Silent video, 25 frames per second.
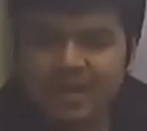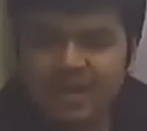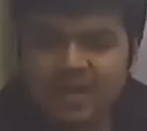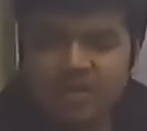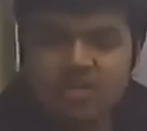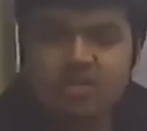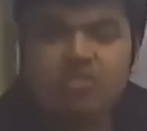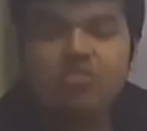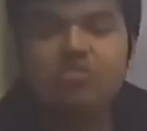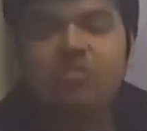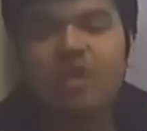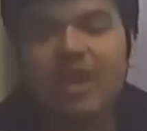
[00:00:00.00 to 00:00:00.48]

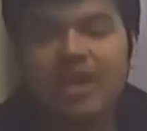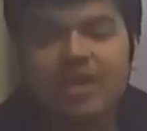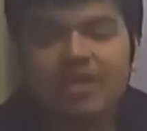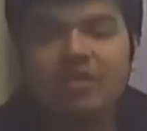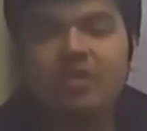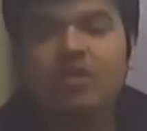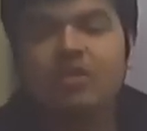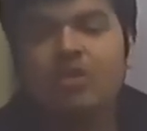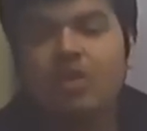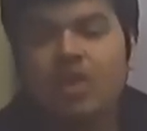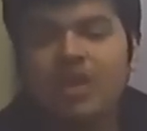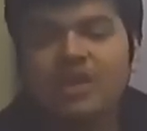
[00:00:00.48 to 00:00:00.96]

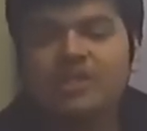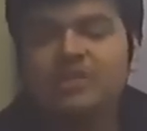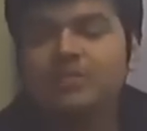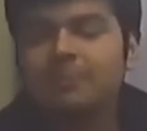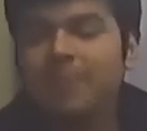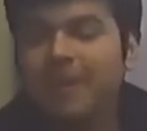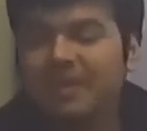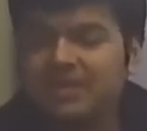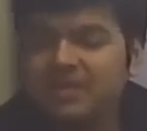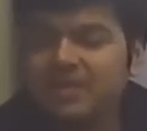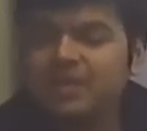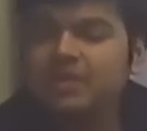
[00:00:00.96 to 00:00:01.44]
you're
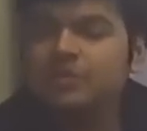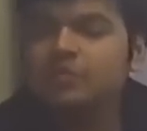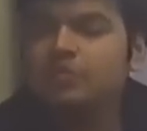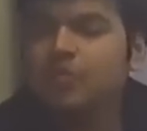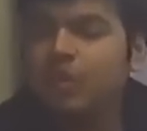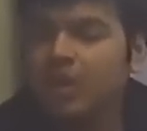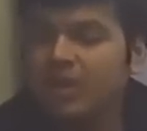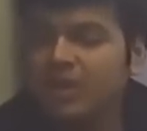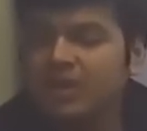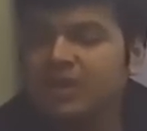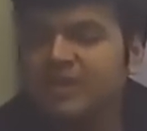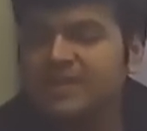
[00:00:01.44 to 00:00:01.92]
expecting to
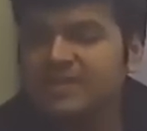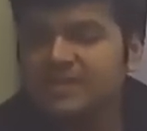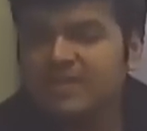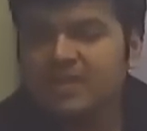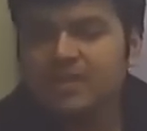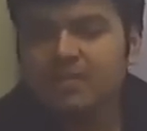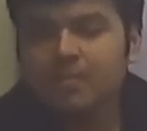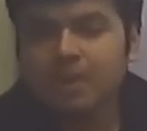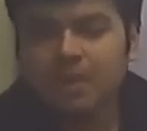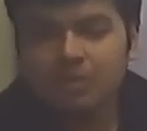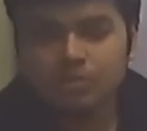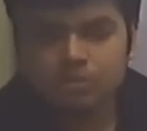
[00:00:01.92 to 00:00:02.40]
earn a decent
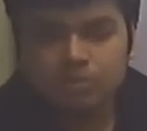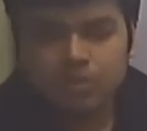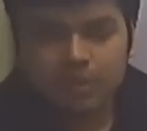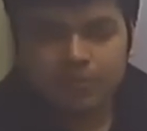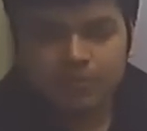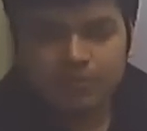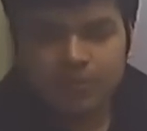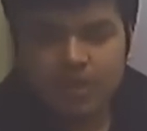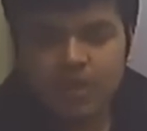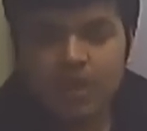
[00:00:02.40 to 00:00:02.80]
amount of